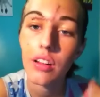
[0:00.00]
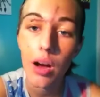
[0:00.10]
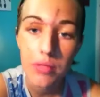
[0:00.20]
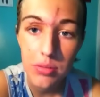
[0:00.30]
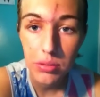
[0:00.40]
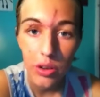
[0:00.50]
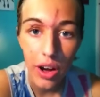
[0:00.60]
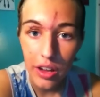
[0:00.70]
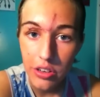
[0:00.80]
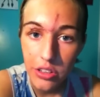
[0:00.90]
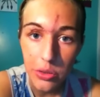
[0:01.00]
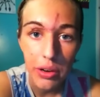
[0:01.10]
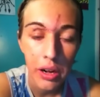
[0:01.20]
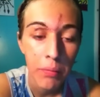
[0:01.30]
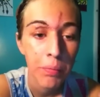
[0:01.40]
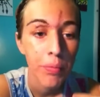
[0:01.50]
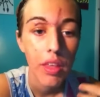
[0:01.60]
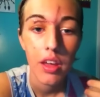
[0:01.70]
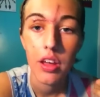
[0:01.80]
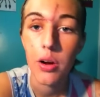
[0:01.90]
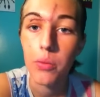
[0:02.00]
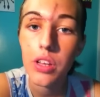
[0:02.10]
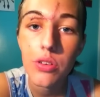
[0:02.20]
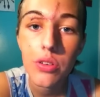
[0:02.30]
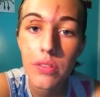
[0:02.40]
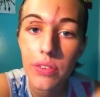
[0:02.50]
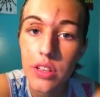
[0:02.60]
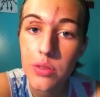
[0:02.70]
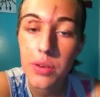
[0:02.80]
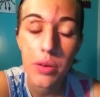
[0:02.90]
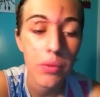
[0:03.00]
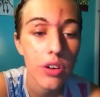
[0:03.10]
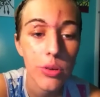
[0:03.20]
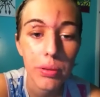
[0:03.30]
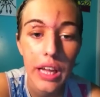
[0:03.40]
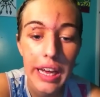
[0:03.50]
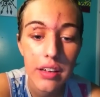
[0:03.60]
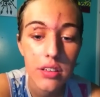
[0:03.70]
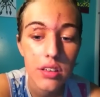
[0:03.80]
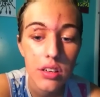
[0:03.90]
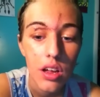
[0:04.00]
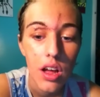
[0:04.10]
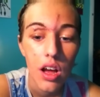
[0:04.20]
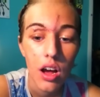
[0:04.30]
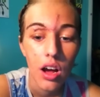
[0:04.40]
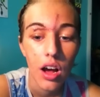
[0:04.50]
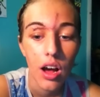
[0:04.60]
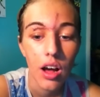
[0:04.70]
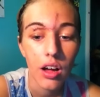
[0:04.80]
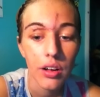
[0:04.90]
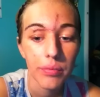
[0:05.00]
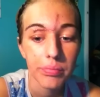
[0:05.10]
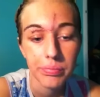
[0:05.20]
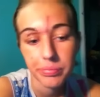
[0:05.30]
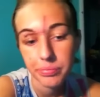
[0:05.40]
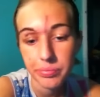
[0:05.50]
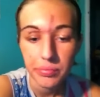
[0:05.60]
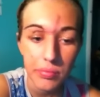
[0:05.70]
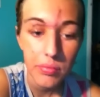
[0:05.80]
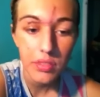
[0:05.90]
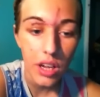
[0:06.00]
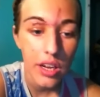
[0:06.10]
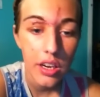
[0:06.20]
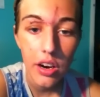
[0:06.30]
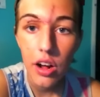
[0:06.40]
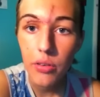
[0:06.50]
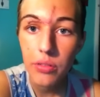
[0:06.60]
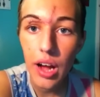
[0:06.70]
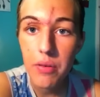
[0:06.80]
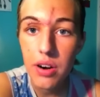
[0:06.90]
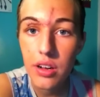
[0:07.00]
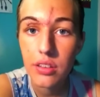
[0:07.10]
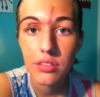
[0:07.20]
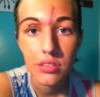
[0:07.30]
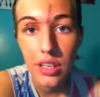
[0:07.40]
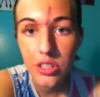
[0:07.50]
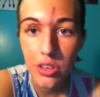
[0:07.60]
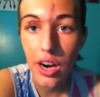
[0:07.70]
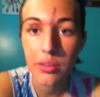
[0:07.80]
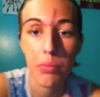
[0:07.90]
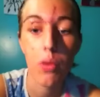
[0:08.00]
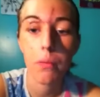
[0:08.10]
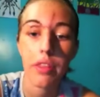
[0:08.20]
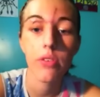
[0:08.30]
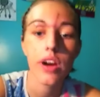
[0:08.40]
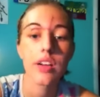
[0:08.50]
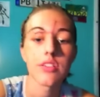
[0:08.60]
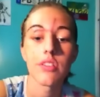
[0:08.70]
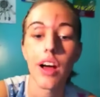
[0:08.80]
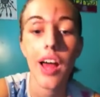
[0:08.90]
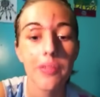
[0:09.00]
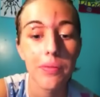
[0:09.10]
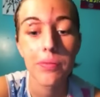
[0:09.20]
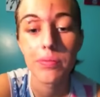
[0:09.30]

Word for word: in the comments below how you're doing. You know, what are you doing for this weekend? What are your plans? Um, and you know, I want to interact more with you guys. I don't, I,